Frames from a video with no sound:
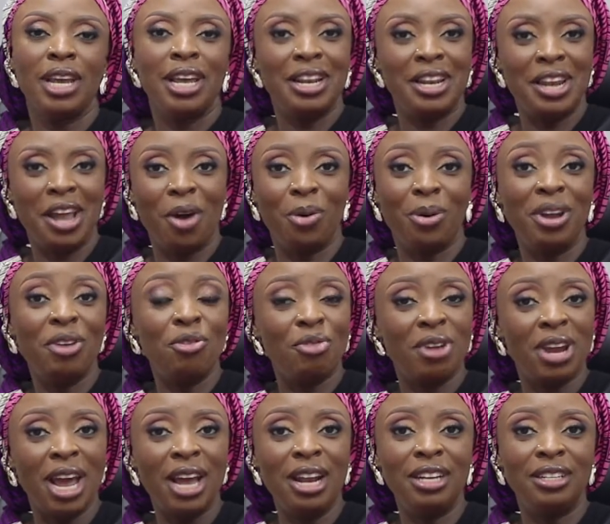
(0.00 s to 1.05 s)
Now, in
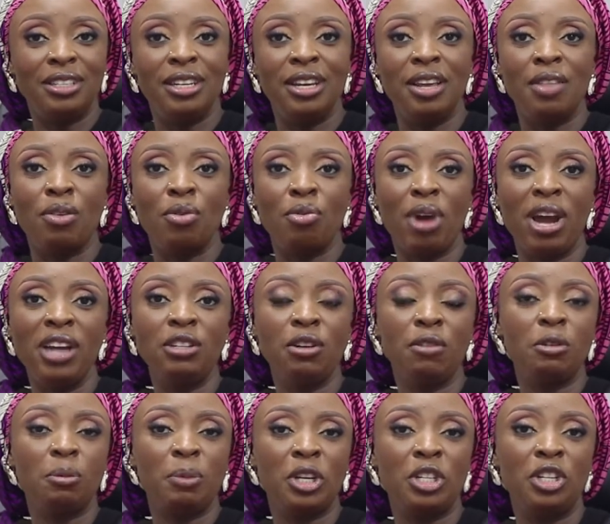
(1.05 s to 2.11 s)
reality, the right
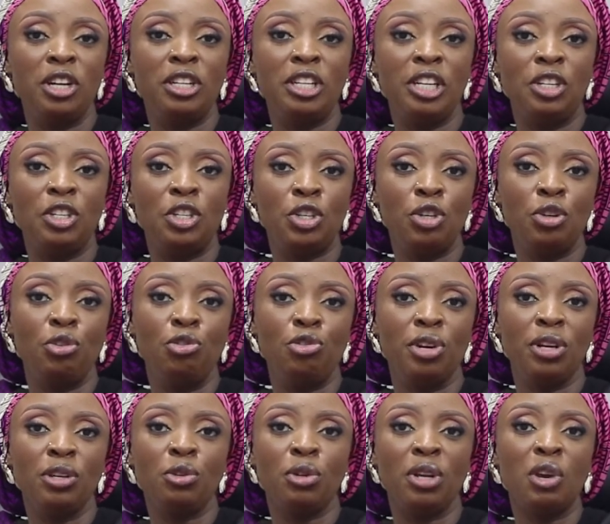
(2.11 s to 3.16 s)
of special needs
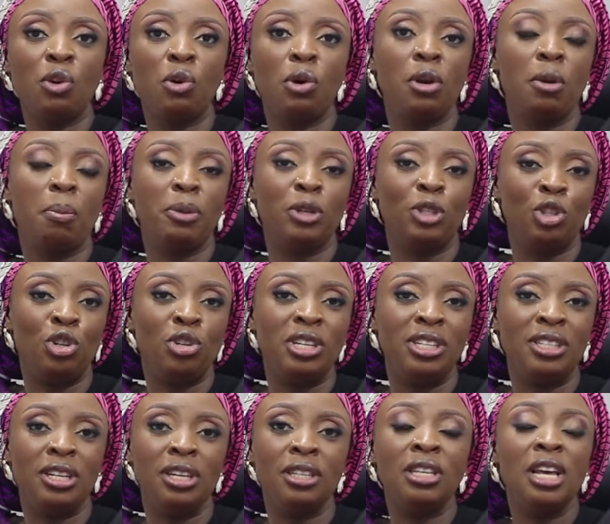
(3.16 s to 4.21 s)
children to equal
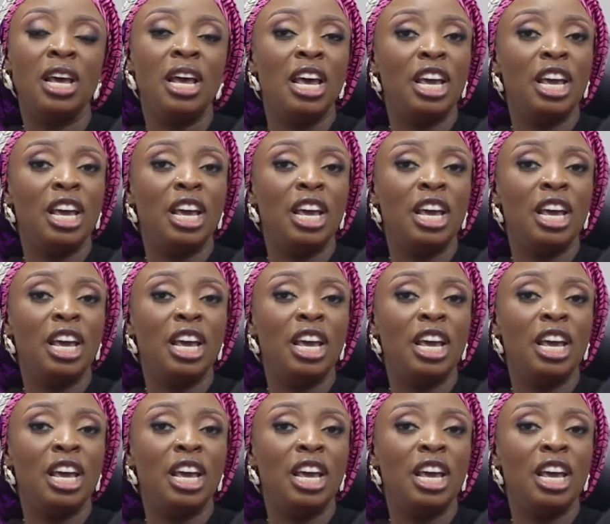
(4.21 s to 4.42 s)
opportunities